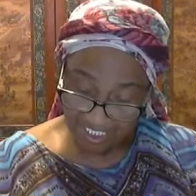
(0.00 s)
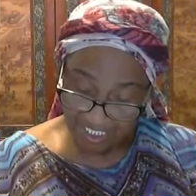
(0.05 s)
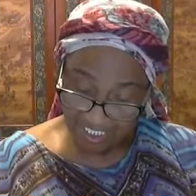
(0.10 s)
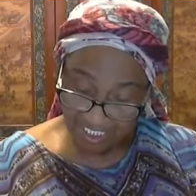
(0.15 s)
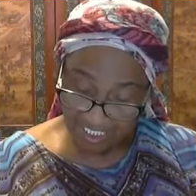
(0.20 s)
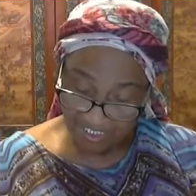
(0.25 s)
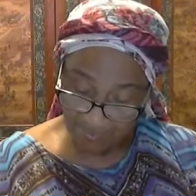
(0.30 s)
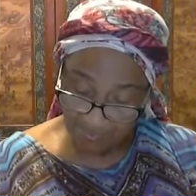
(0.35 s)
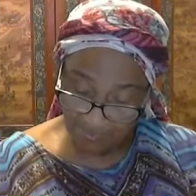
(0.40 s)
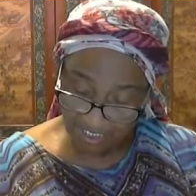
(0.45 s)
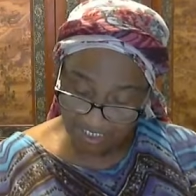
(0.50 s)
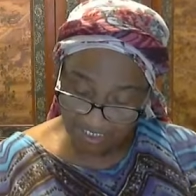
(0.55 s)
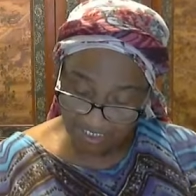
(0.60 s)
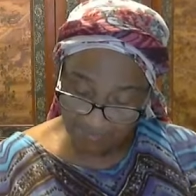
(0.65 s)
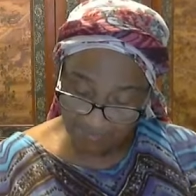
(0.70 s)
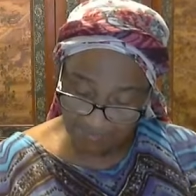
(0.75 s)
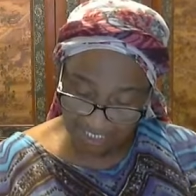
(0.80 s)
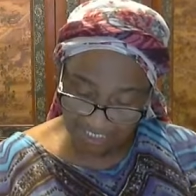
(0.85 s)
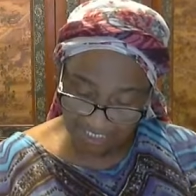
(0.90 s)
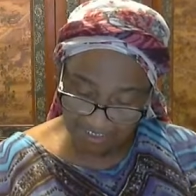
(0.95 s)
And when the
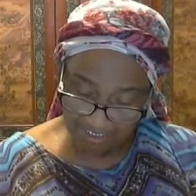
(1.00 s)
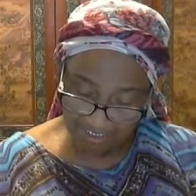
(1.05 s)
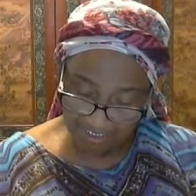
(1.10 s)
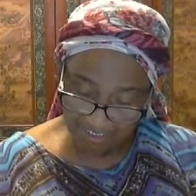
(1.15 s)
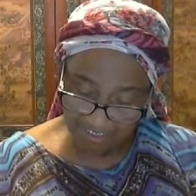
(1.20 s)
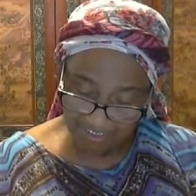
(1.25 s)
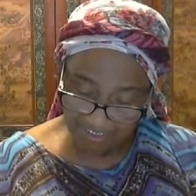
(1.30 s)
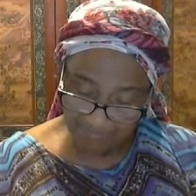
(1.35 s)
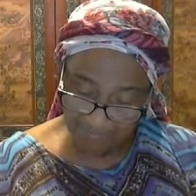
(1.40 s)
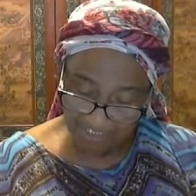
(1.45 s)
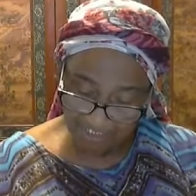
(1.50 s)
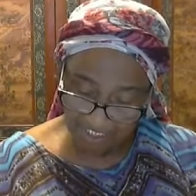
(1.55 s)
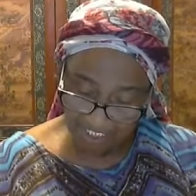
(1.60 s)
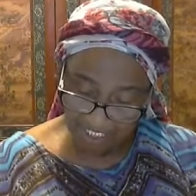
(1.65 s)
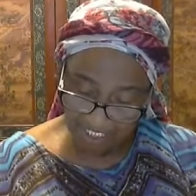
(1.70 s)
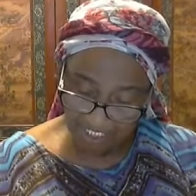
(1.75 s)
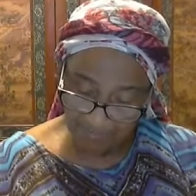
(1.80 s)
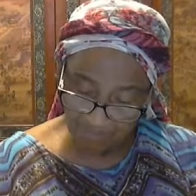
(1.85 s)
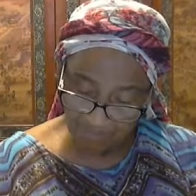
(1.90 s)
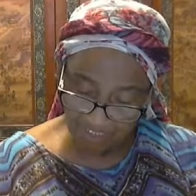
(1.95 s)
messengers of
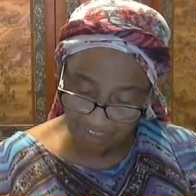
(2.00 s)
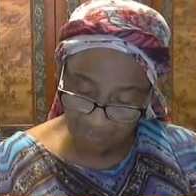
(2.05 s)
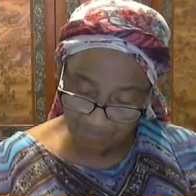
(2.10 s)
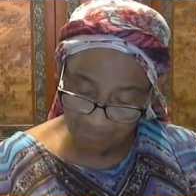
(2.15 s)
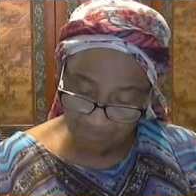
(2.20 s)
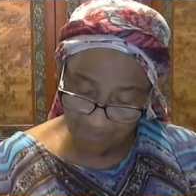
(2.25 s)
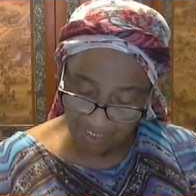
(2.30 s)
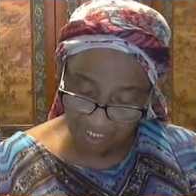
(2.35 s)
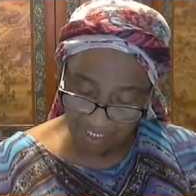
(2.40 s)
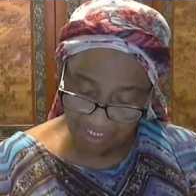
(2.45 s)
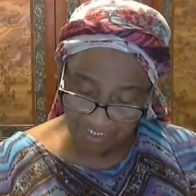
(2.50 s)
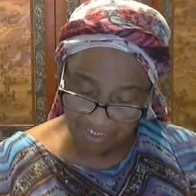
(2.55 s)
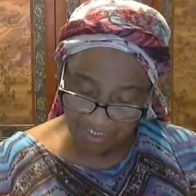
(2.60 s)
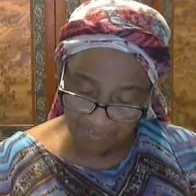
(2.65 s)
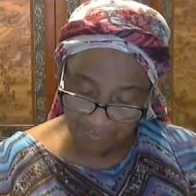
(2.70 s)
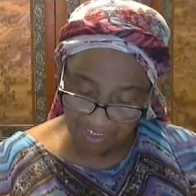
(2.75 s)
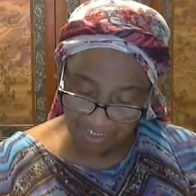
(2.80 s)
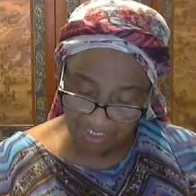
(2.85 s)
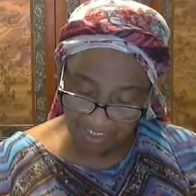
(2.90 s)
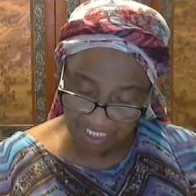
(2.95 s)
John were departed, he
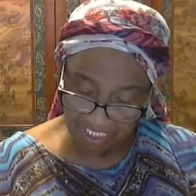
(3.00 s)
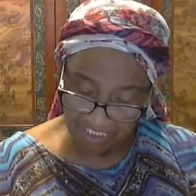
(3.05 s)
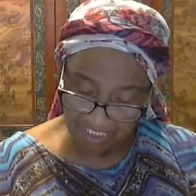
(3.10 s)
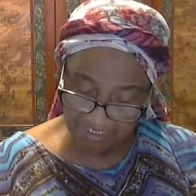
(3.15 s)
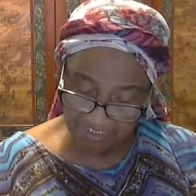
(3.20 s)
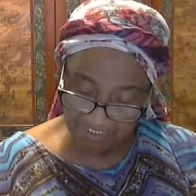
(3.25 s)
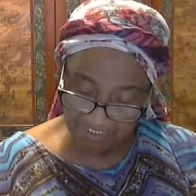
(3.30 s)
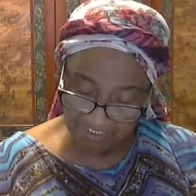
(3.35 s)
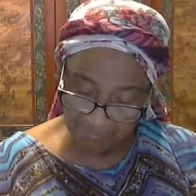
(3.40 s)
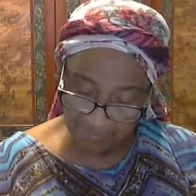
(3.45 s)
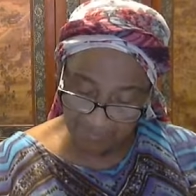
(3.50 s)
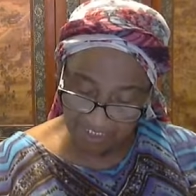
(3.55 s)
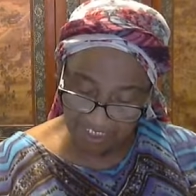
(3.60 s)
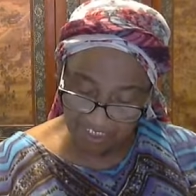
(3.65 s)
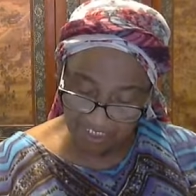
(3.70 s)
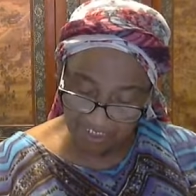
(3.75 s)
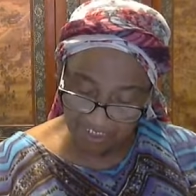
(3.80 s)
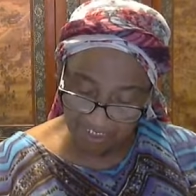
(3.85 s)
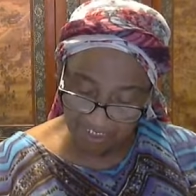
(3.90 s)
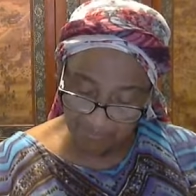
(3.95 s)
began to speak
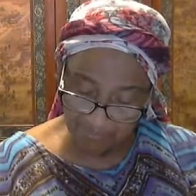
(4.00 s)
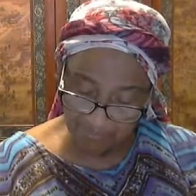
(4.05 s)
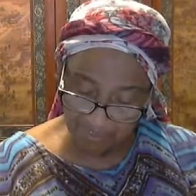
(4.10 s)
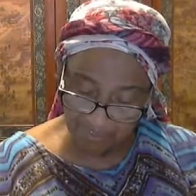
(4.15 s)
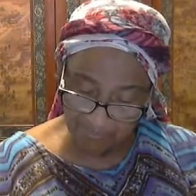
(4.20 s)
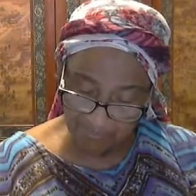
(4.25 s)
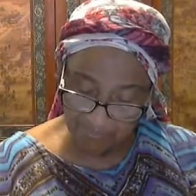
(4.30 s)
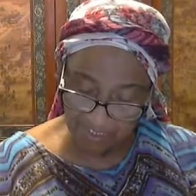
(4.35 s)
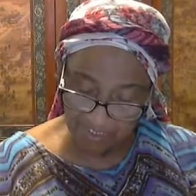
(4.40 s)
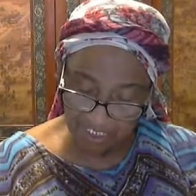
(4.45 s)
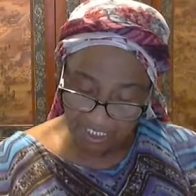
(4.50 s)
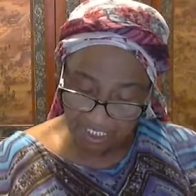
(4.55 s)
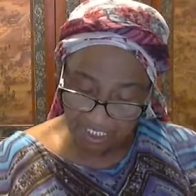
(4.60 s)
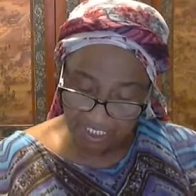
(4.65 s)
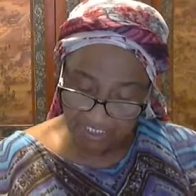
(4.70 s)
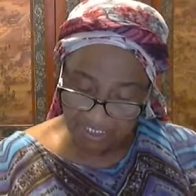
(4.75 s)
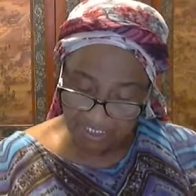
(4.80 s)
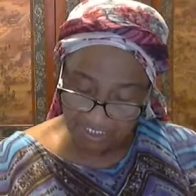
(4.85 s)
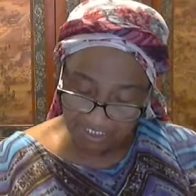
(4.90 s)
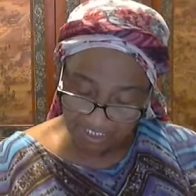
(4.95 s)
unto the people
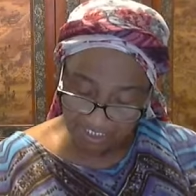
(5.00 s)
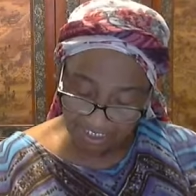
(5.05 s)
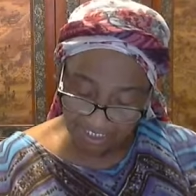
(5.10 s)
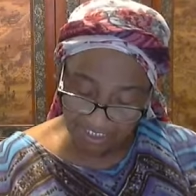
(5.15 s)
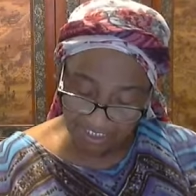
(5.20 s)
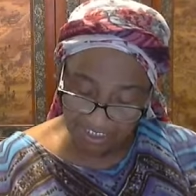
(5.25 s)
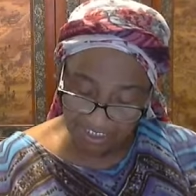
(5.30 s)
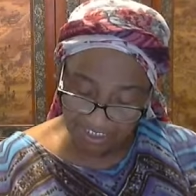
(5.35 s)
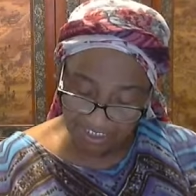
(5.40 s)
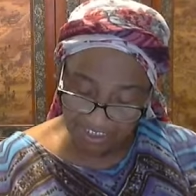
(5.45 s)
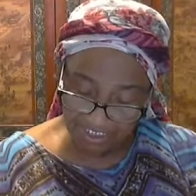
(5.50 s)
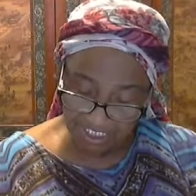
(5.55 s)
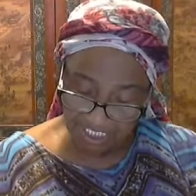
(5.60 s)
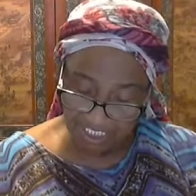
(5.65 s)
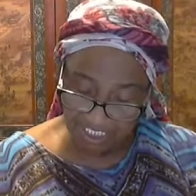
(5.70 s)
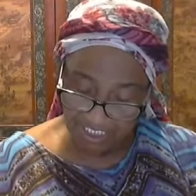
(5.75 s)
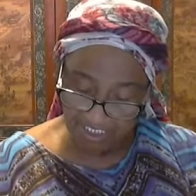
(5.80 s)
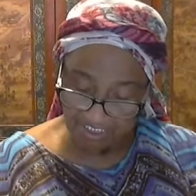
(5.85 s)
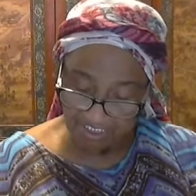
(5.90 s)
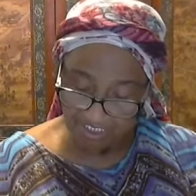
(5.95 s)
concerning
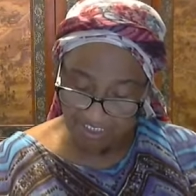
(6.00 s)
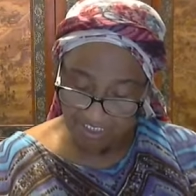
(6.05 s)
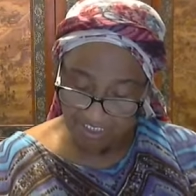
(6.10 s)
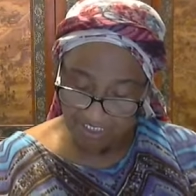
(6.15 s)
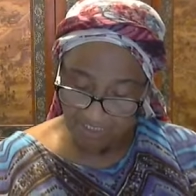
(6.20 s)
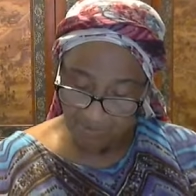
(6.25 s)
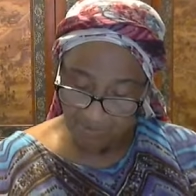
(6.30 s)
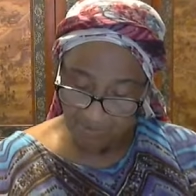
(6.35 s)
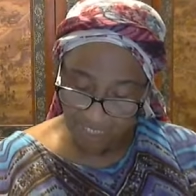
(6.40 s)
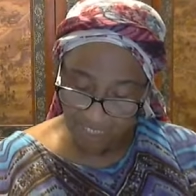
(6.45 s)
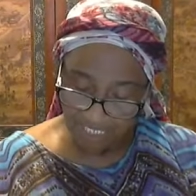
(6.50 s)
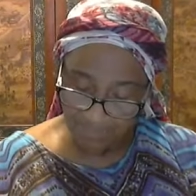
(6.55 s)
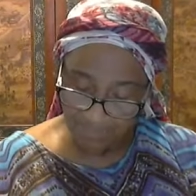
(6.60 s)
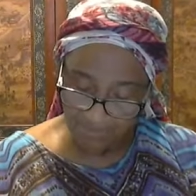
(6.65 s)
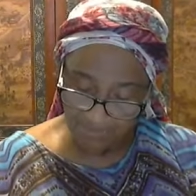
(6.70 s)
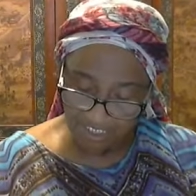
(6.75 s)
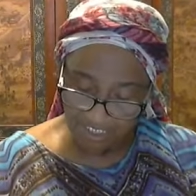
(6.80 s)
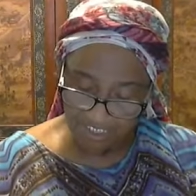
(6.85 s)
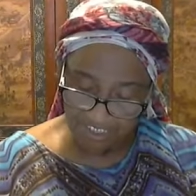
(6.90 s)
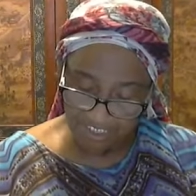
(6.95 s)
John. What
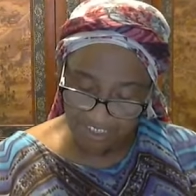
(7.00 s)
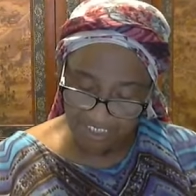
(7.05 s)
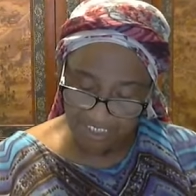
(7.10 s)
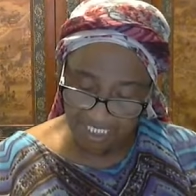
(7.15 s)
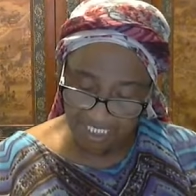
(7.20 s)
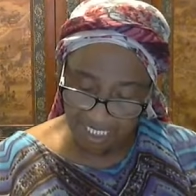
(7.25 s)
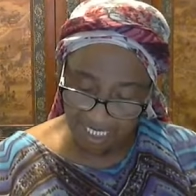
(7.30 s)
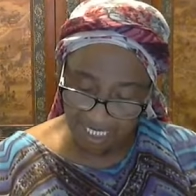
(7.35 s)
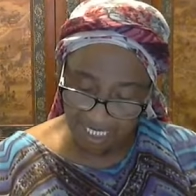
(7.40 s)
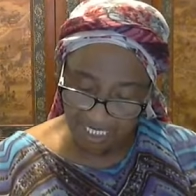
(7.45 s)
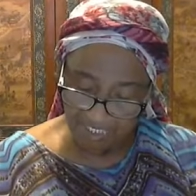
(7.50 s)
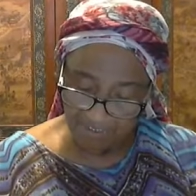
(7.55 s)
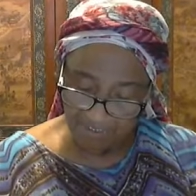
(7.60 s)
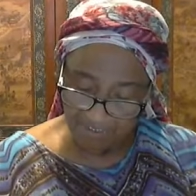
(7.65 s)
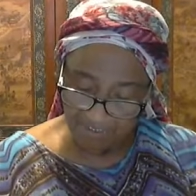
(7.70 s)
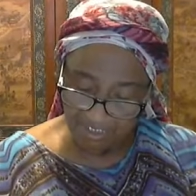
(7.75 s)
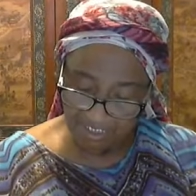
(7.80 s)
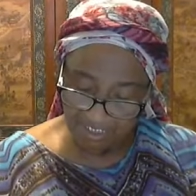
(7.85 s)
went ye out